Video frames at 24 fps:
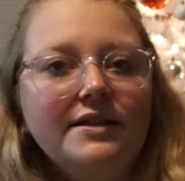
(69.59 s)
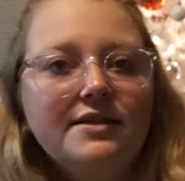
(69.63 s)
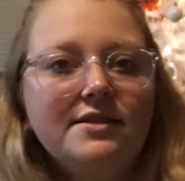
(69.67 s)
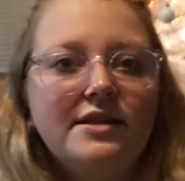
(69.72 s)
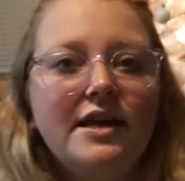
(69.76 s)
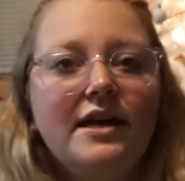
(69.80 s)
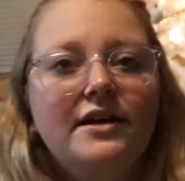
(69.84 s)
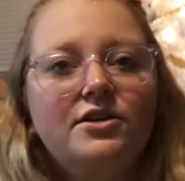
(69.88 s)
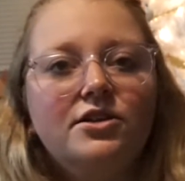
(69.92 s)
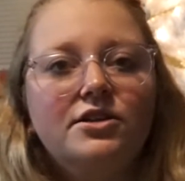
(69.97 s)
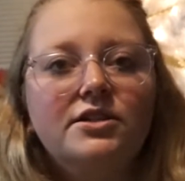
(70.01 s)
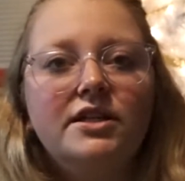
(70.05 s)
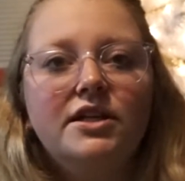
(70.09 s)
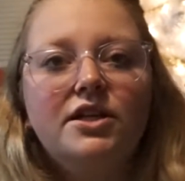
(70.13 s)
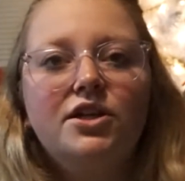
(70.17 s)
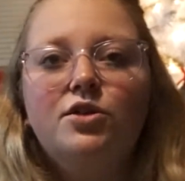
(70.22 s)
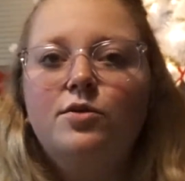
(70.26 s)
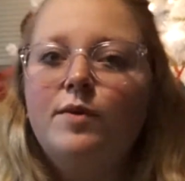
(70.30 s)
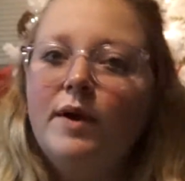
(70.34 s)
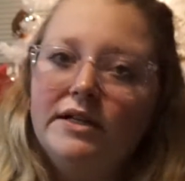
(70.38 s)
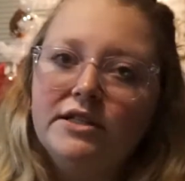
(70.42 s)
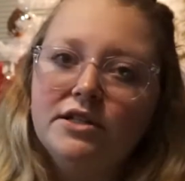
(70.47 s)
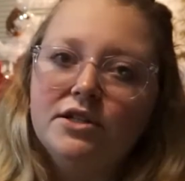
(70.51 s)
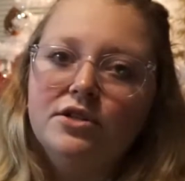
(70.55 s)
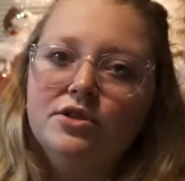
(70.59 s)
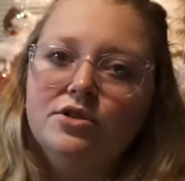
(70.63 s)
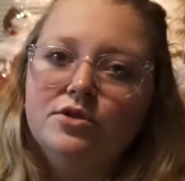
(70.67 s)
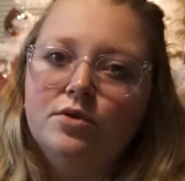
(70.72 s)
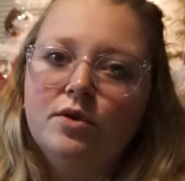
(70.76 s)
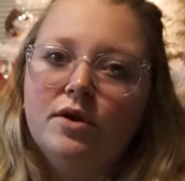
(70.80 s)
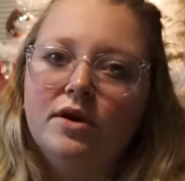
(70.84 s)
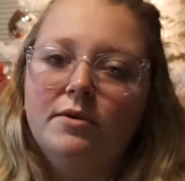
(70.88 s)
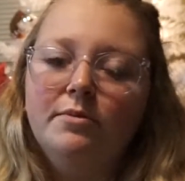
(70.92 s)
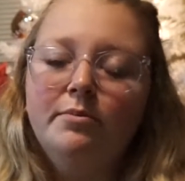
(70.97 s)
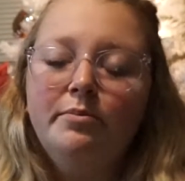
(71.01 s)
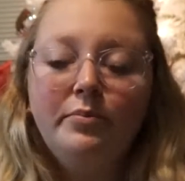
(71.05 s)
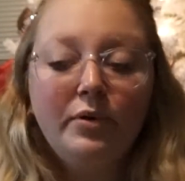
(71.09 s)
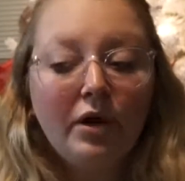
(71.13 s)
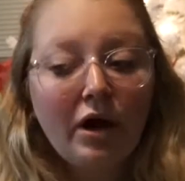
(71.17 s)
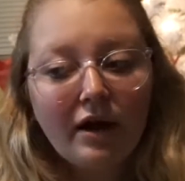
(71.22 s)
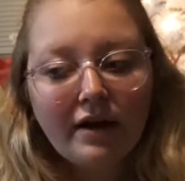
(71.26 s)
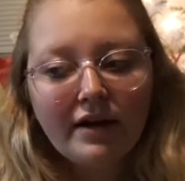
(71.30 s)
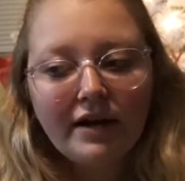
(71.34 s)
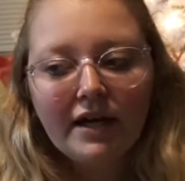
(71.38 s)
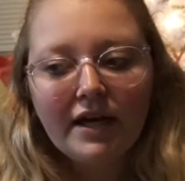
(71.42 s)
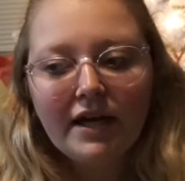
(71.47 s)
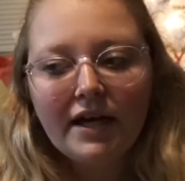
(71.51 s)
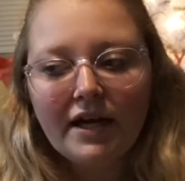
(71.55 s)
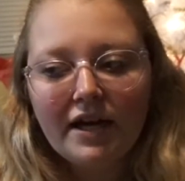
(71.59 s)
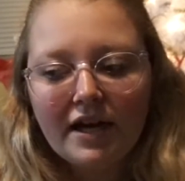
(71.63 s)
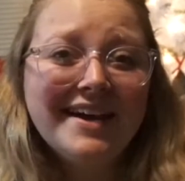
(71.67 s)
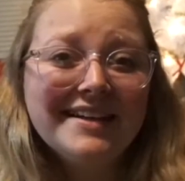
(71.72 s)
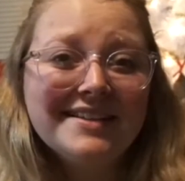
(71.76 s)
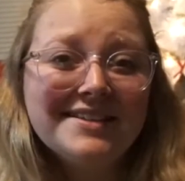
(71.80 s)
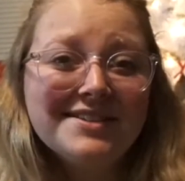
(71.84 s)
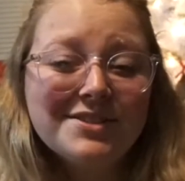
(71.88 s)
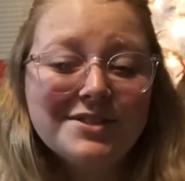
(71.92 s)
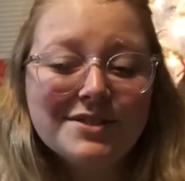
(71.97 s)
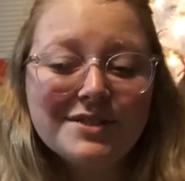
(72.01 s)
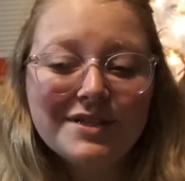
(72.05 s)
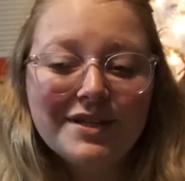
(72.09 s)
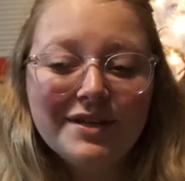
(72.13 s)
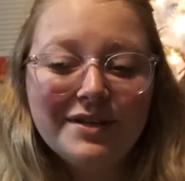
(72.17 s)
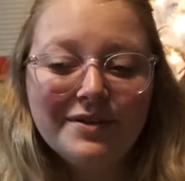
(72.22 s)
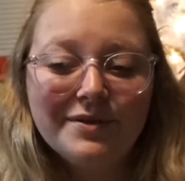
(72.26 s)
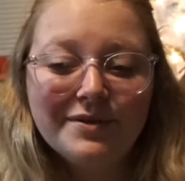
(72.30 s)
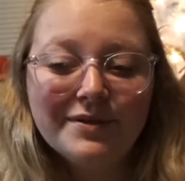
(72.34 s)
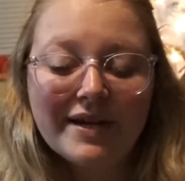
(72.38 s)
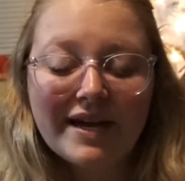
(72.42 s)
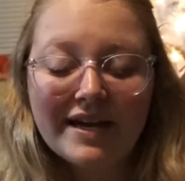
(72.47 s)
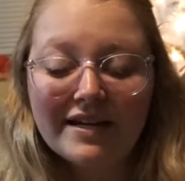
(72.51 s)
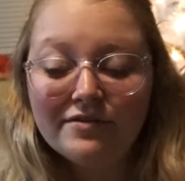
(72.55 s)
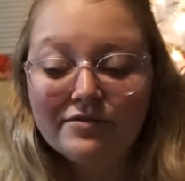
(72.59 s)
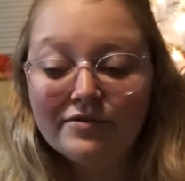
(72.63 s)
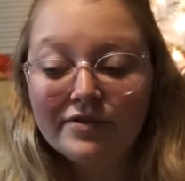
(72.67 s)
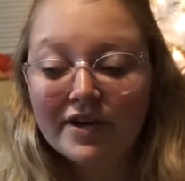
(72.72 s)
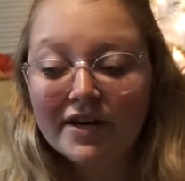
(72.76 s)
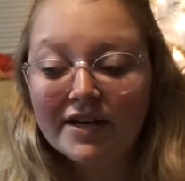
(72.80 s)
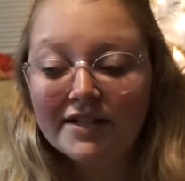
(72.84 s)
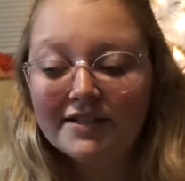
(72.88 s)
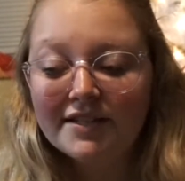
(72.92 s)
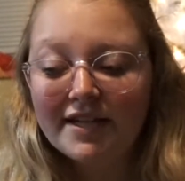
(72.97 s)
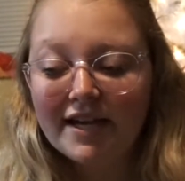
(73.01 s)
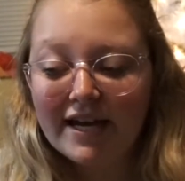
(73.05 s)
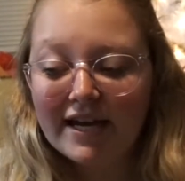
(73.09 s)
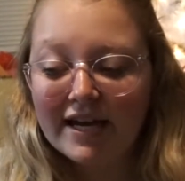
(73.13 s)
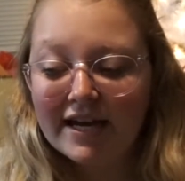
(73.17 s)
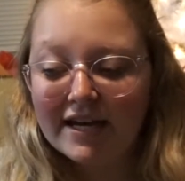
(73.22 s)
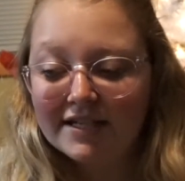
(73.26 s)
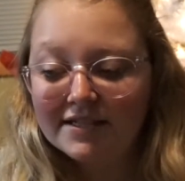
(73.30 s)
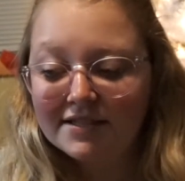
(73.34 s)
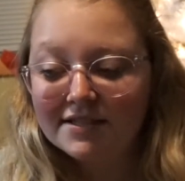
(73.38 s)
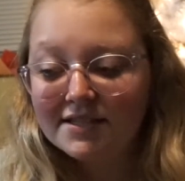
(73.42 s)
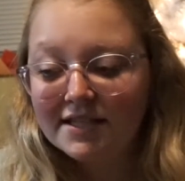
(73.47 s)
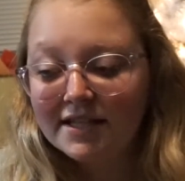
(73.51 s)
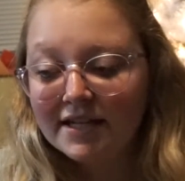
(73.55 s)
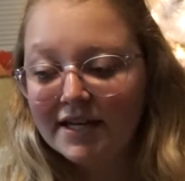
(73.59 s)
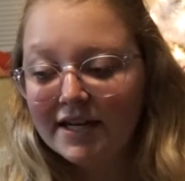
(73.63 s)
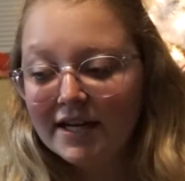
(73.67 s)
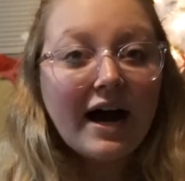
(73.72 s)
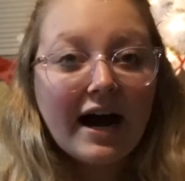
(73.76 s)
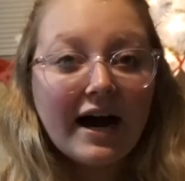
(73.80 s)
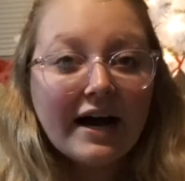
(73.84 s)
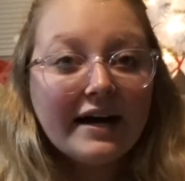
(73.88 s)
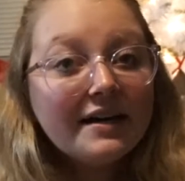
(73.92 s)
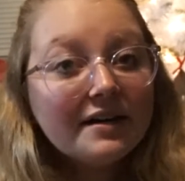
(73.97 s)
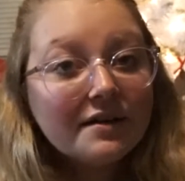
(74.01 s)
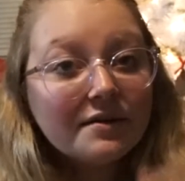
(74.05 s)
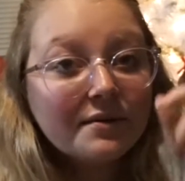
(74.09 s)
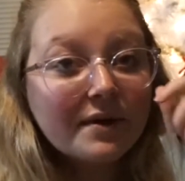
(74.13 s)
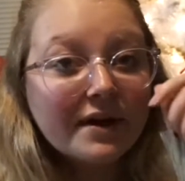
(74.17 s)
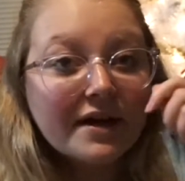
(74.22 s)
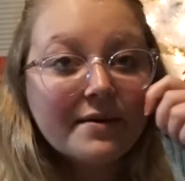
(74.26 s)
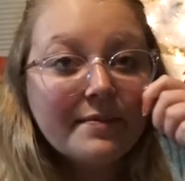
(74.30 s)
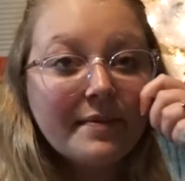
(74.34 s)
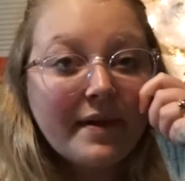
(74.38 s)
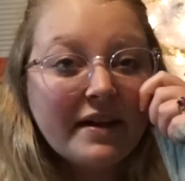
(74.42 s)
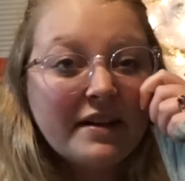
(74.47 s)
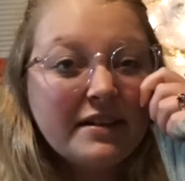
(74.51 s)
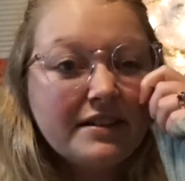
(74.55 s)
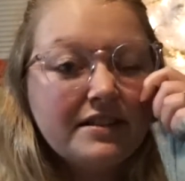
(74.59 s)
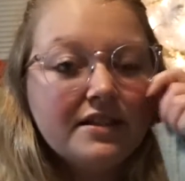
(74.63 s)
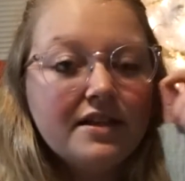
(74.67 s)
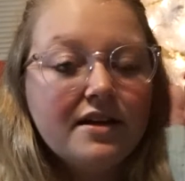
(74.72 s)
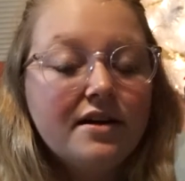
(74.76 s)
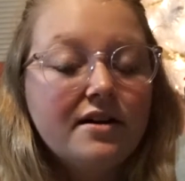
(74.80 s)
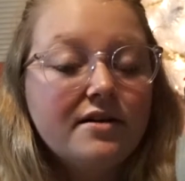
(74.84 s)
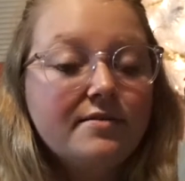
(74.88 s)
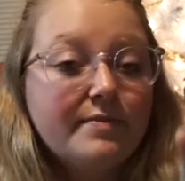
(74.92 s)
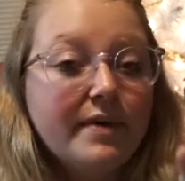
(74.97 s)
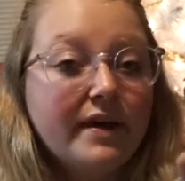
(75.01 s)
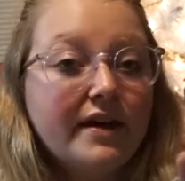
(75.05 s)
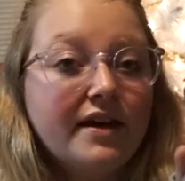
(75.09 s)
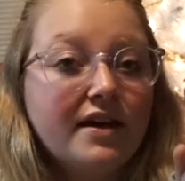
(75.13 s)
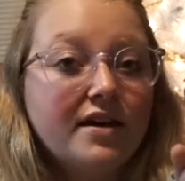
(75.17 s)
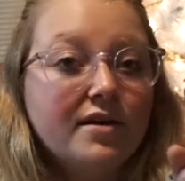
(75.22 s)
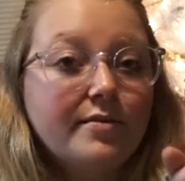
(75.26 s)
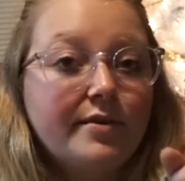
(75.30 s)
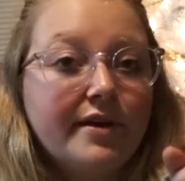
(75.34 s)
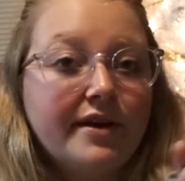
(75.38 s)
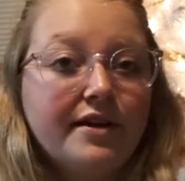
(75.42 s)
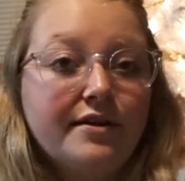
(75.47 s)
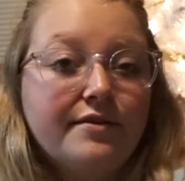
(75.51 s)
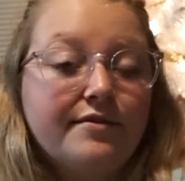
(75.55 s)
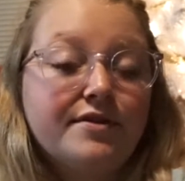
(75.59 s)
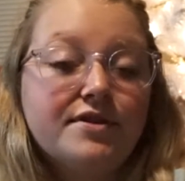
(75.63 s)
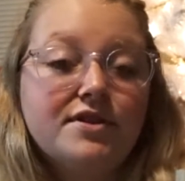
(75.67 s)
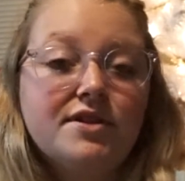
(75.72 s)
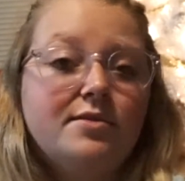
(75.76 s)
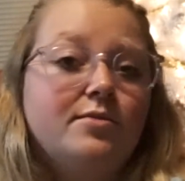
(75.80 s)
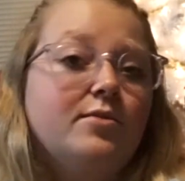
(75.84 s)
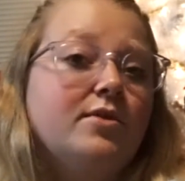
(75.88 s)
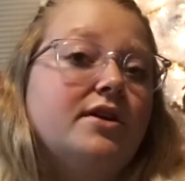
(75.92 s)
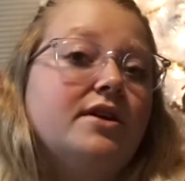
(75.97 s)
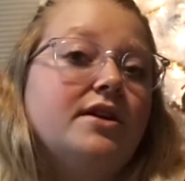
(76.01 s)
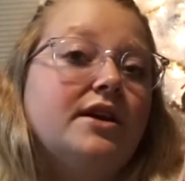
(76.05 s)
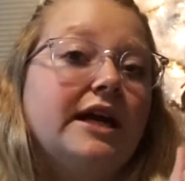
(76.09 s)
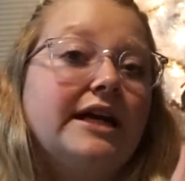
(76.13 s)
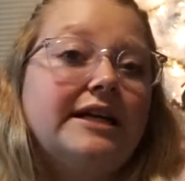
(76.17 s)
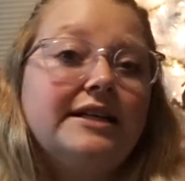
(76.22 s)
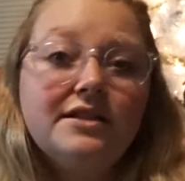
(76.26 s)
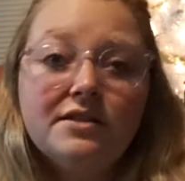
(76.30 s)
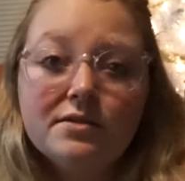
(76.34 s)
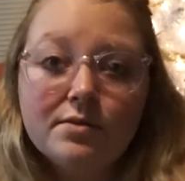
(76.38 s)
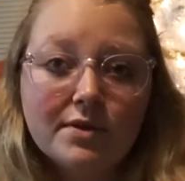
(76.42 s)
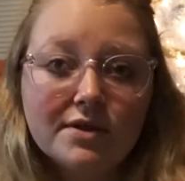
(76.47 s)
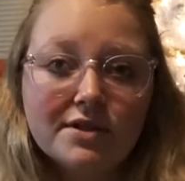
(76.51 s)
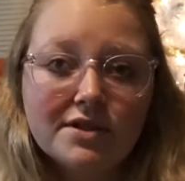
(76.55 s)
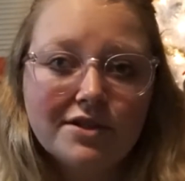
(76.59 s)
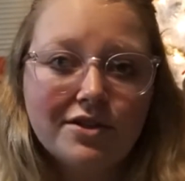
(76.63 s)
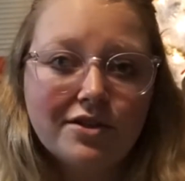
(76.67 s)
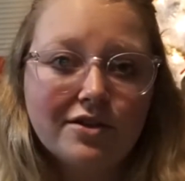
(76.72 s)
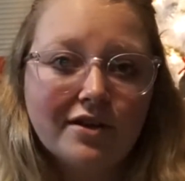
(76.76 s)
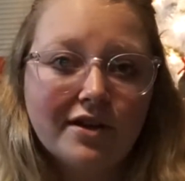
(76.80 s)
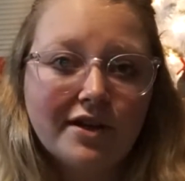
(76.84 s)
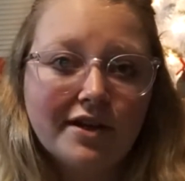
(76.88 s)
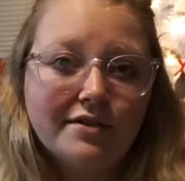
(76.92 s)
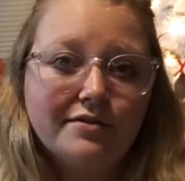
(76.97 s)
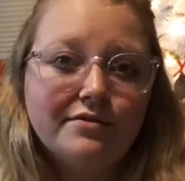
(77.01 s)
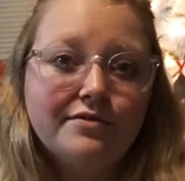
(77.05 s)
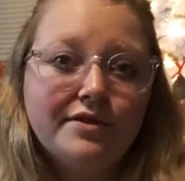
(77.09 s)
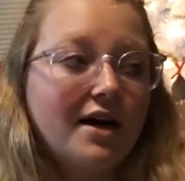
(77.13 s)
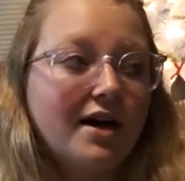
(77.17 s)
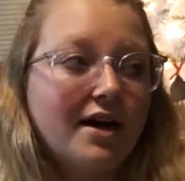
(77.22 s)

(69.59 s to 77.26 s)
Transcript: It's not just like you went to the store and bought it. It's just cute and fun. And I recommend making a blanket for someone at least once in your life.